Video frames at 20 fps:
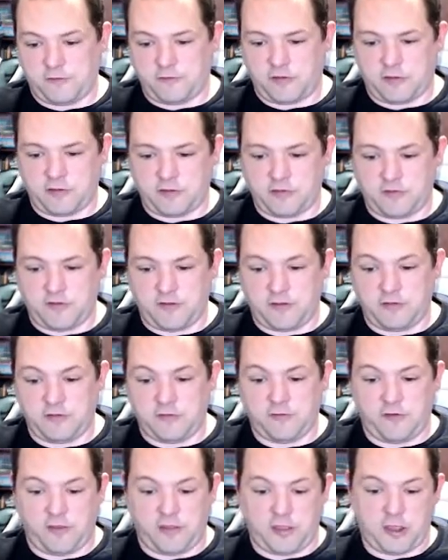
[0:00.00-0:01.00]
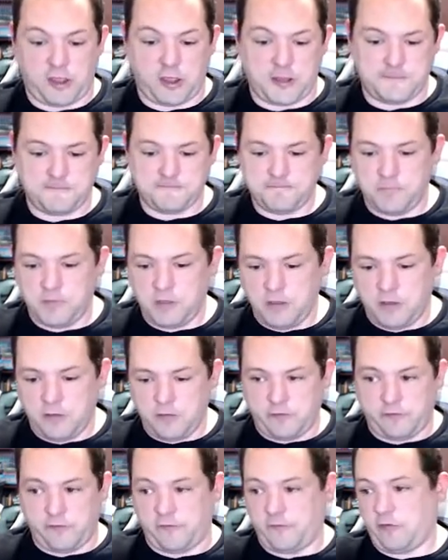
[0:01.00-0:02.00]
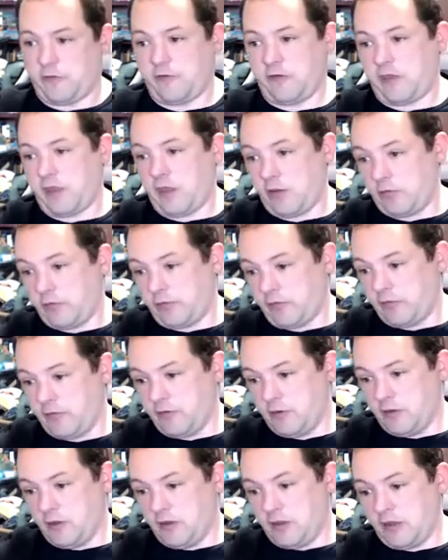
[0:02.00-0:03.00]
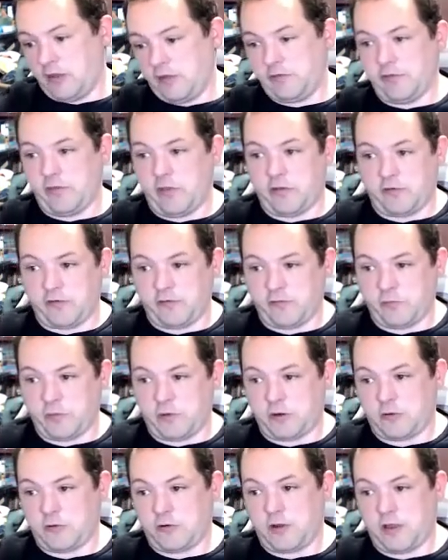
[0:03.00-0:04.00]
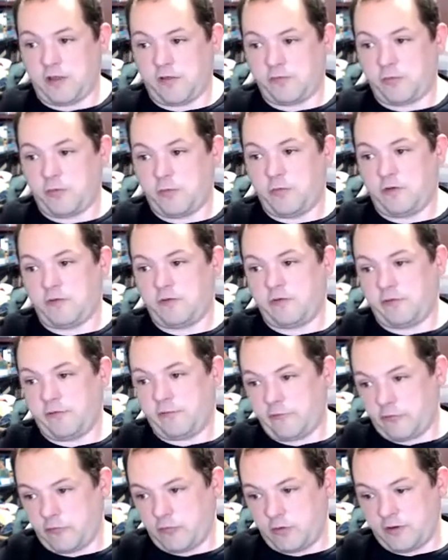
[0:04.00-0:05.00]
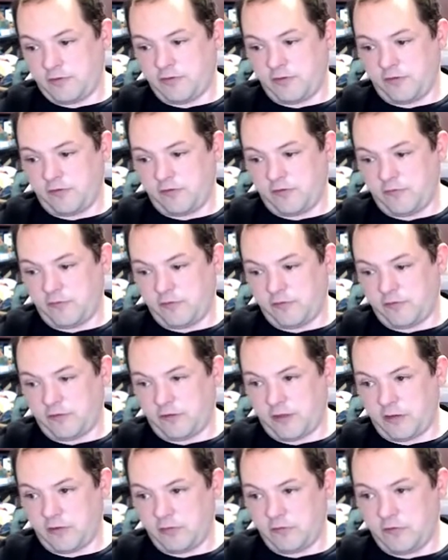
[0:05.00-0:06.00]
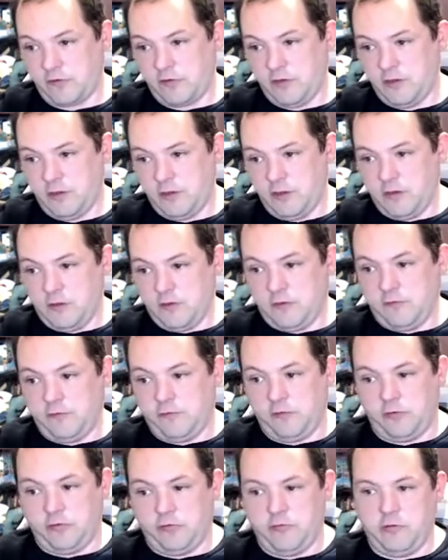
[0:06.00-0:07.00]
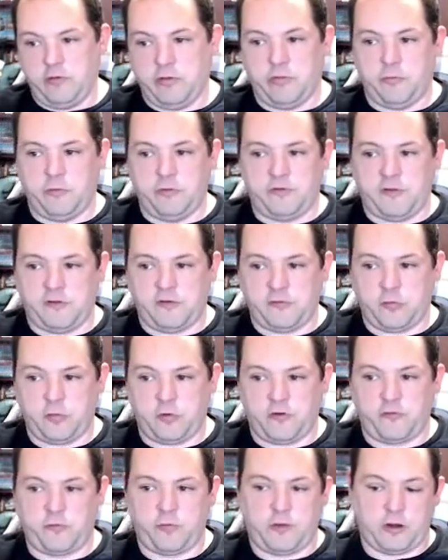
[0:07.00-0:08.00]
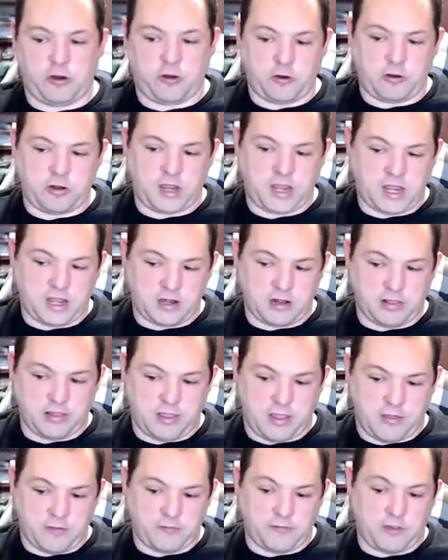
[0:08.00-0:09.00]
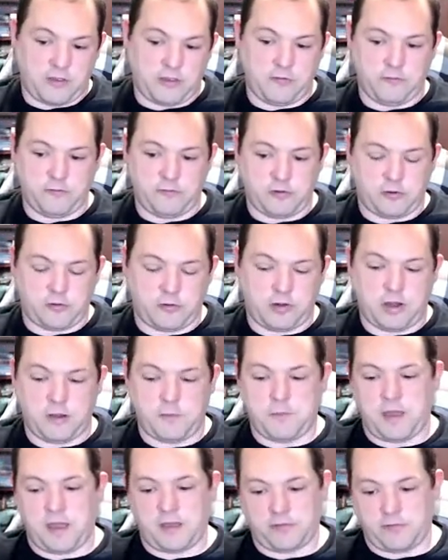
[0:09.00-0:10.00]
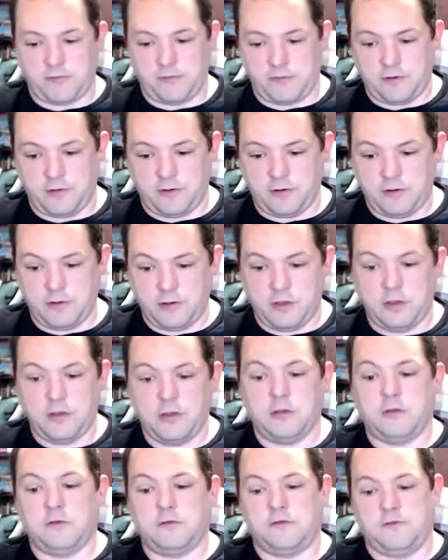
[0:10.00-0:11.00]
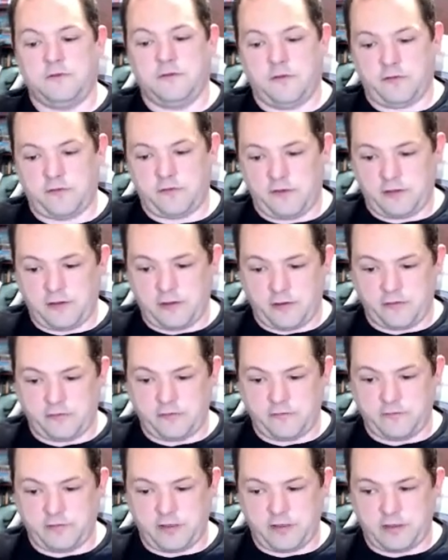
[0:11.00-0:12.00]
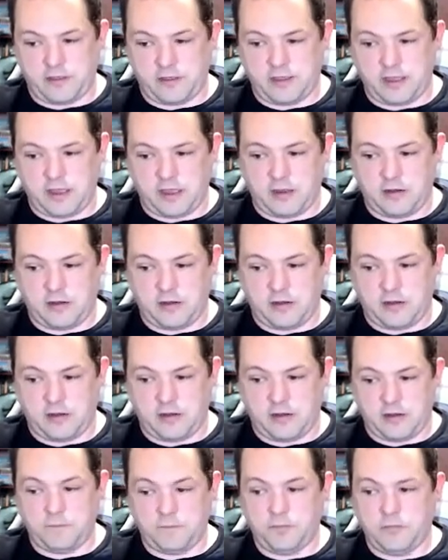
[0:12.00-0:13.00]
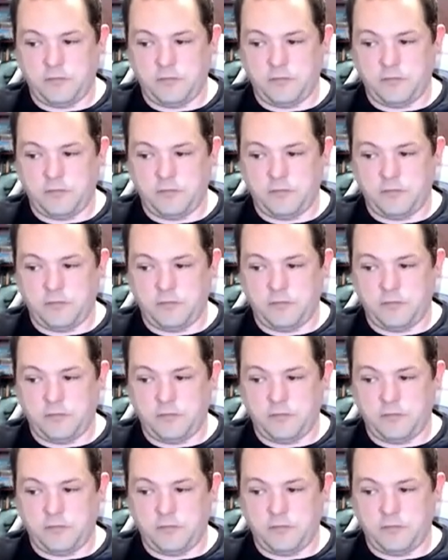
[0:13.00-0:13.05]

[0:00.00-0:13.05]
that contains a service account, as long as Spinnaker has permissions to create that service account. So you do have the potential where Spinnaker can allow a user to create a backdoor. Just a caution flag again on,